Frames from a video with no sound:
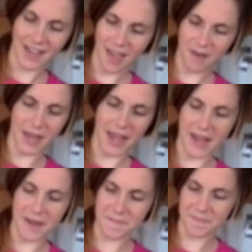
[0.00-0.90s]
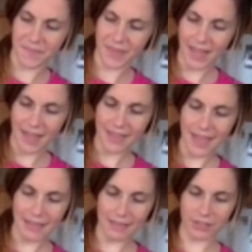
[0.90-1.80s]
Okay.
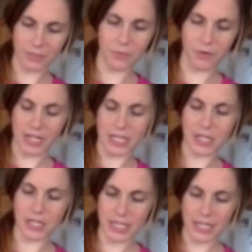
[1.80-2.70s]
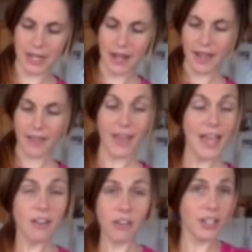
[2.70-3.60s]
That looks pretty good.
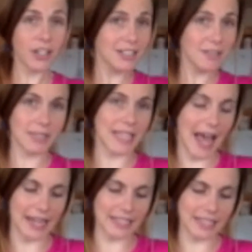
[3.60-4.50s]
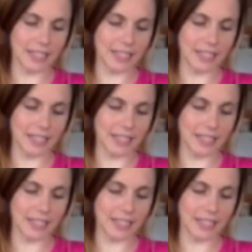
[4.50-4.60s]
Then all you gotta do is add it to